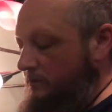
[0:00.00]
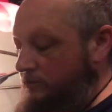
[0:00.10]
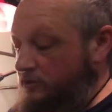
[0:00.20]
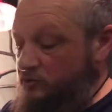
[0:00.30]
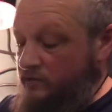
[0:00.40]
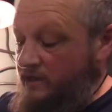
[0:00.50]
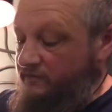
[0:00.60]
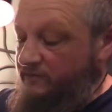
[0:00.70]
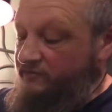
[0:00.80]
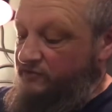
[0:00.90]
but also have
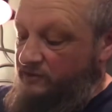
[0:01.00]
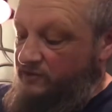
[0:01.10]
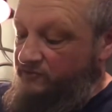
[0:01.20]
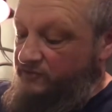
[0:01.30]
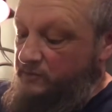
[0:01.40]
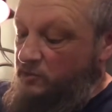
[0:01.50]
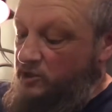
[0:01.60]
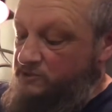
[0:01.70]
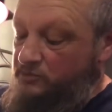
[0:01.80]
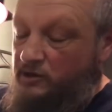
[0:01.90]
enough the
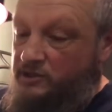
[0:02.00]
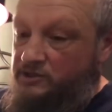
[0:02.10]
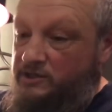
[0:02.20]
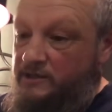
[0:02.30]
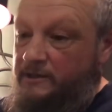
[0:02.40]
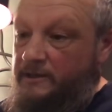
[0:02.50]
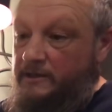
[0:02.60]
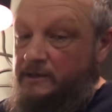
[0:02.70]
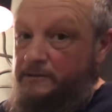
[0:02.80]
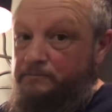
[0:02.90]
Mod Podge
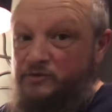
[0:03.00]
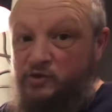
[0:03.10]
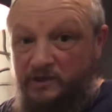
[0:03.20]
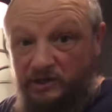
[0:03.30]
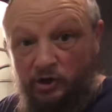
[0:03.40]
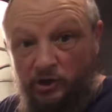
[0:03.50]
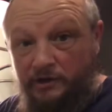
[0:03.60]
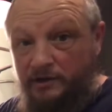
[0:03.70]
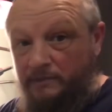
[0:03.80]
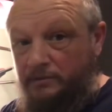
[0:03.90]
so it could
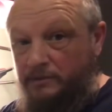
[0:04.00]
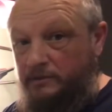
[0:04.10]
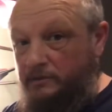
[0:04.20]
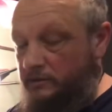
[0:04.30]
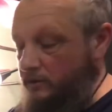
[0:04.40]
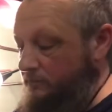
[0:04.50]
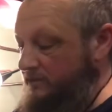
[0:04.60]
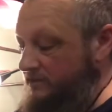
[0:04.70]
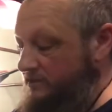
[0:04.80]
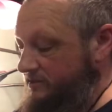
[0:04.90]
harden up our
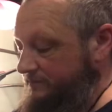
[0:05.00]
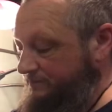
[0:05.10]
piece.